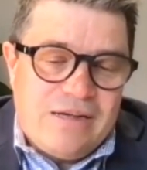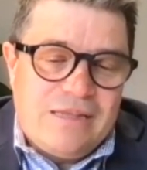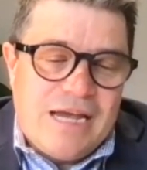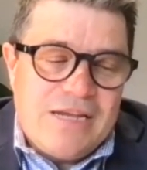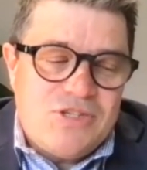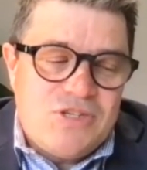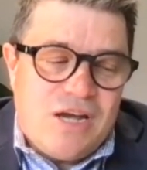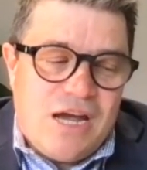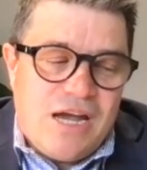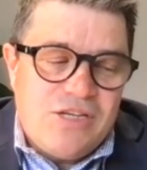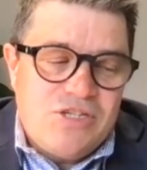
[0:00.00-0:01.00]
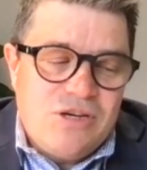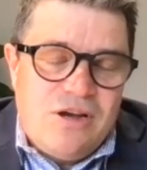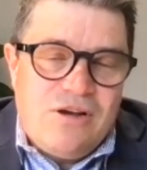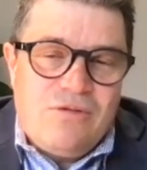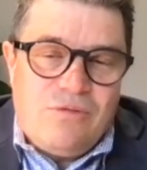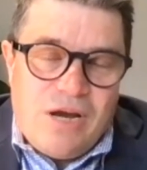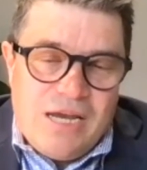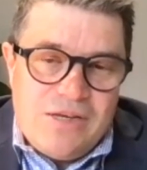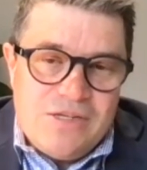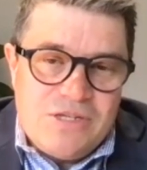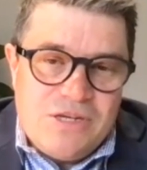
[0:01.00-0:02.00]
late stage
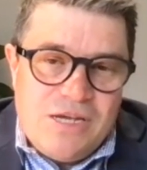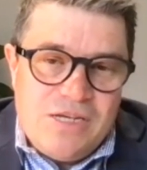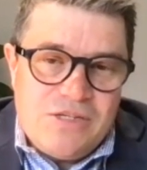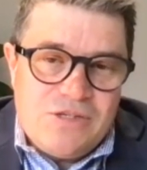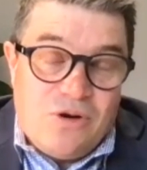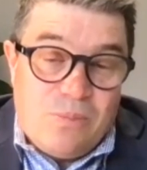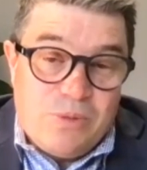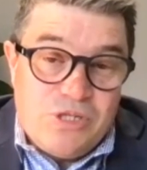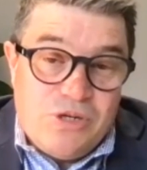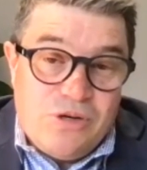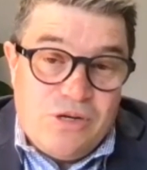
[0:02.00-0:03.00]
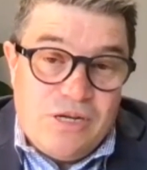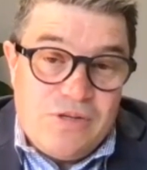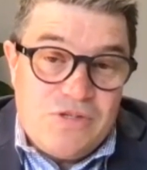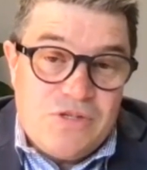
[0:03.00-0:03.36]
rare disease opportunities.